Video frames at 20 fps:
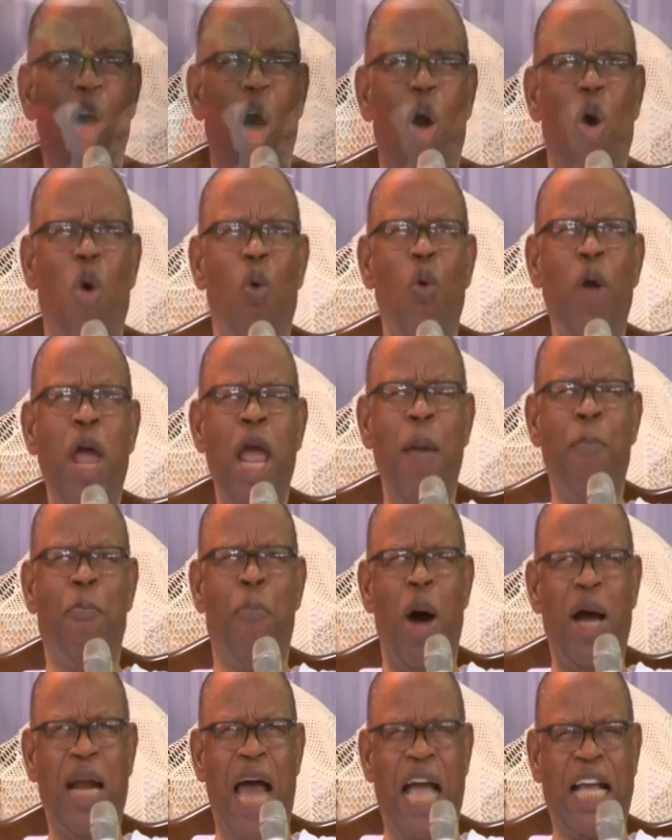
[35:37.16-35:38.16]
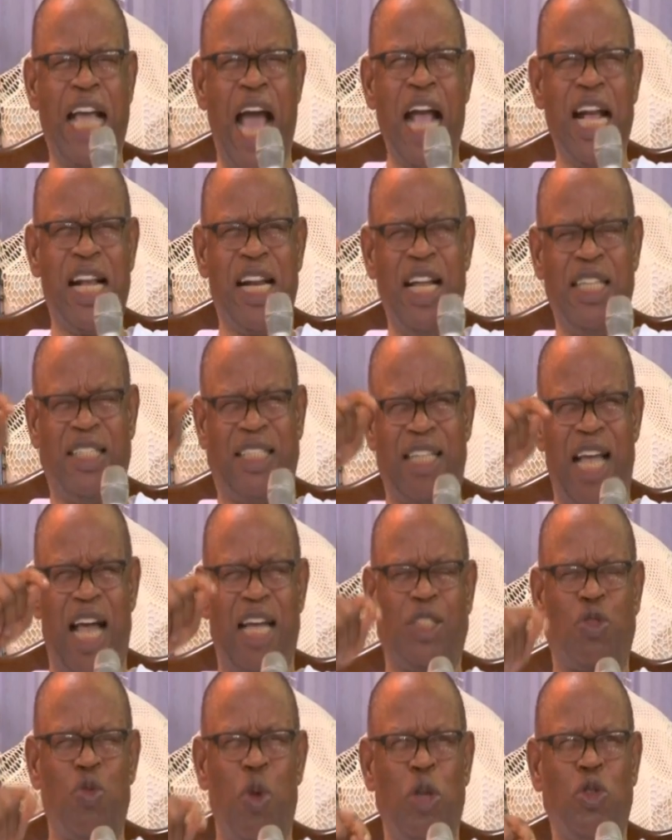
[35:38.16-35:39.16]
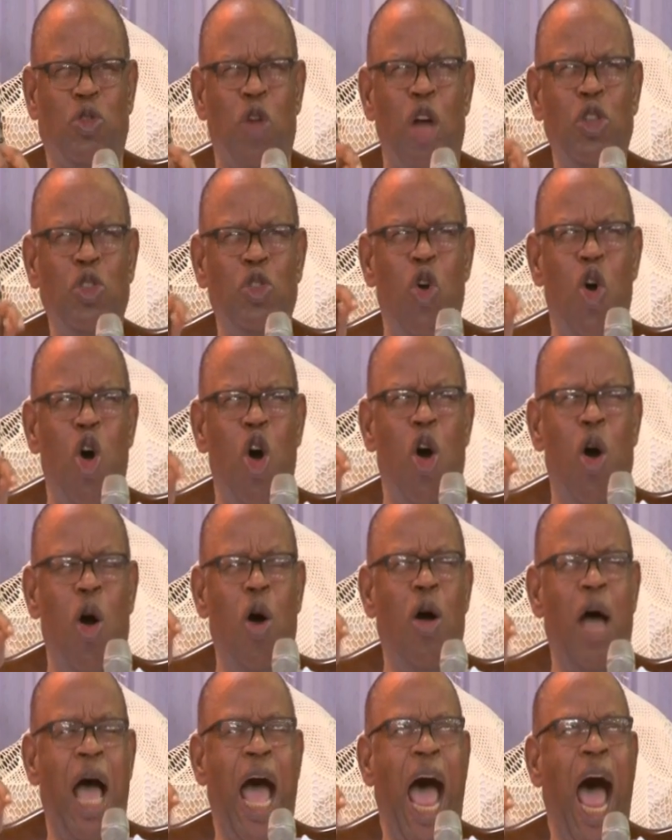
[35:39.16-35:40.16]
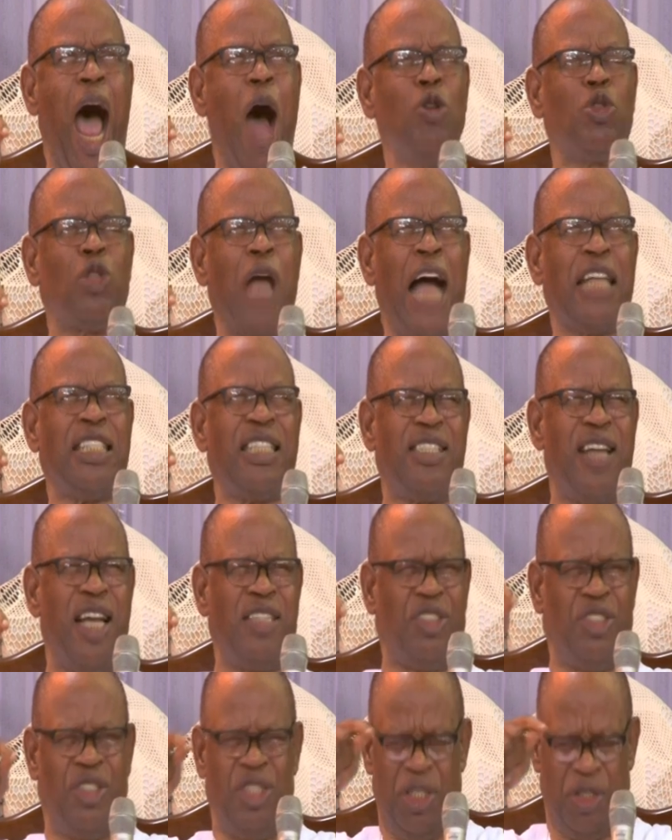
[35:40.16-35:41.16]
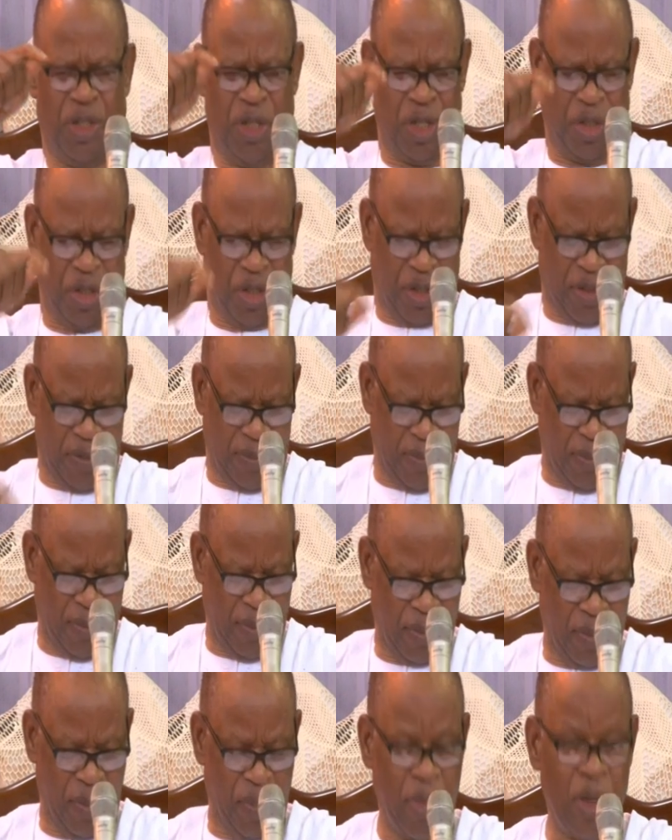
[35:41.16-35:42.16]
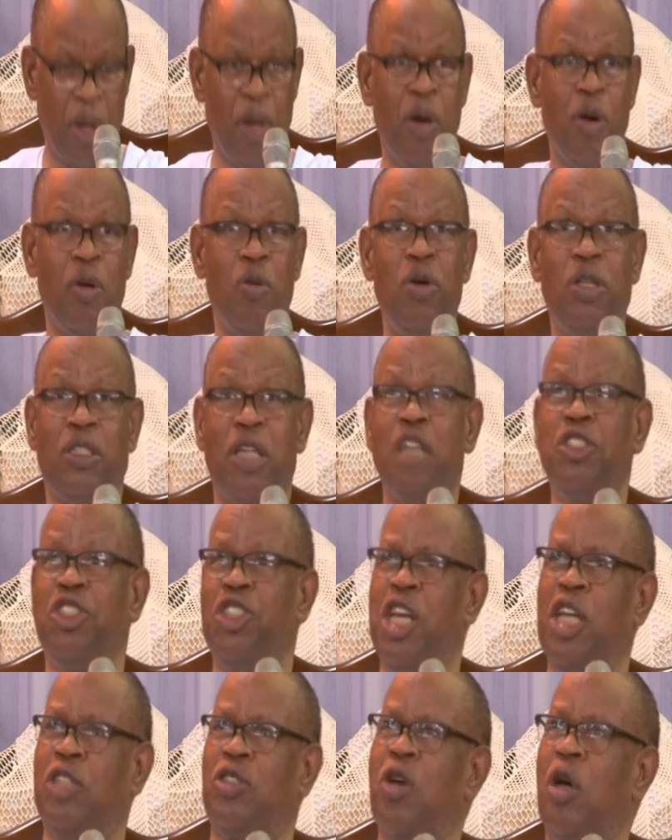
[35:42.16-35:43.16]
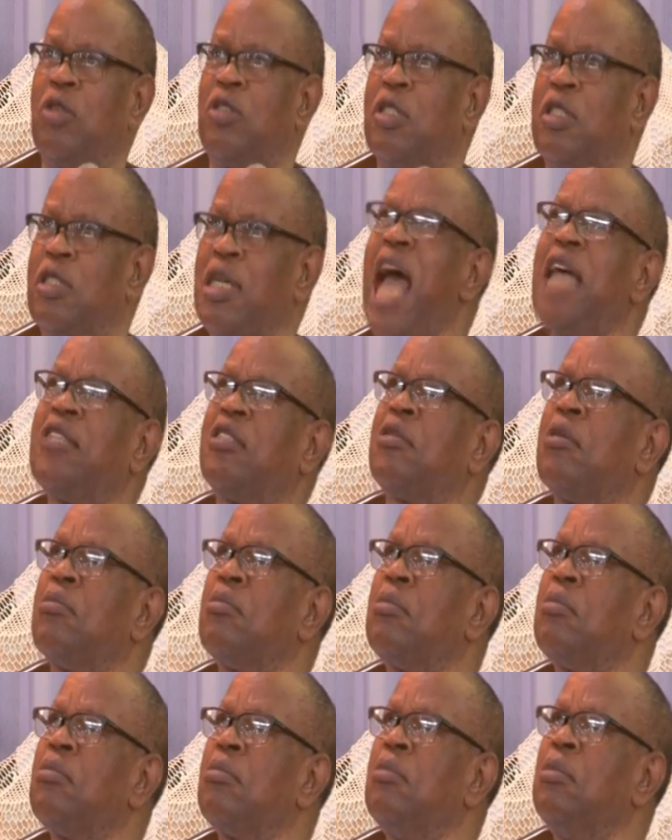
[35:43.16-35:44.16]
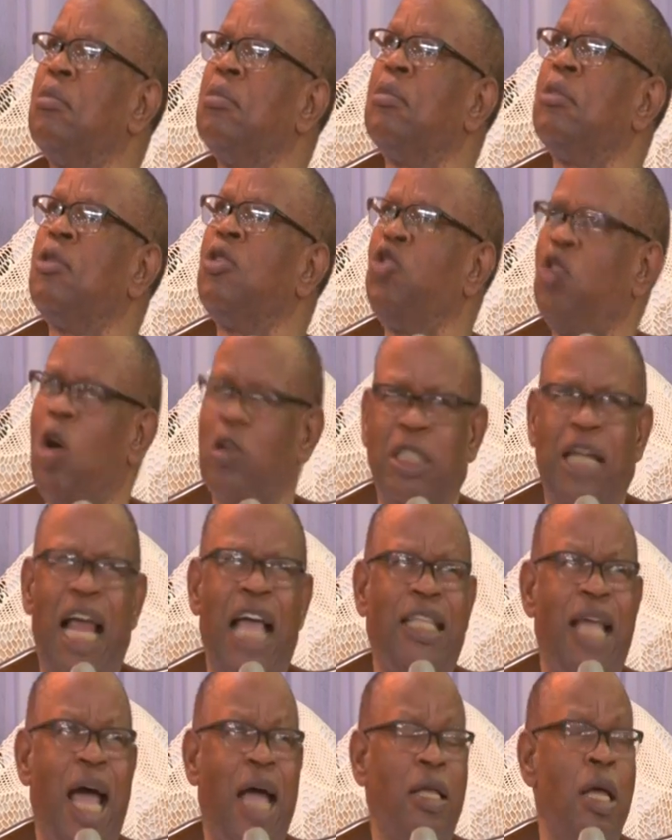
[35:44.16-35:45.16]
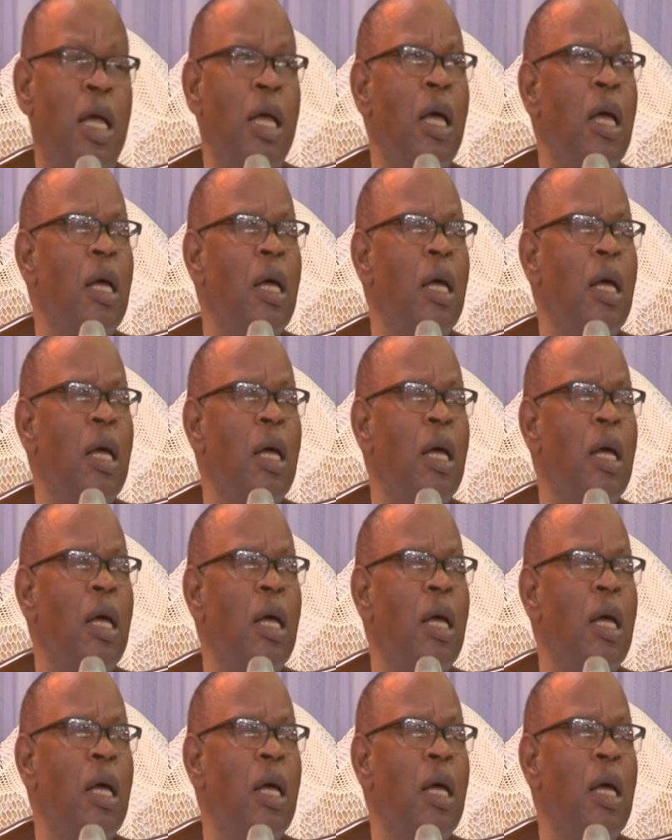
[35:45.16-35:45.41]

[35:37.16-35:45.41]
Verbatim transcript: know, we born again Christians, we don't know how to address Jesus. We say, Jesus Christ, just like that.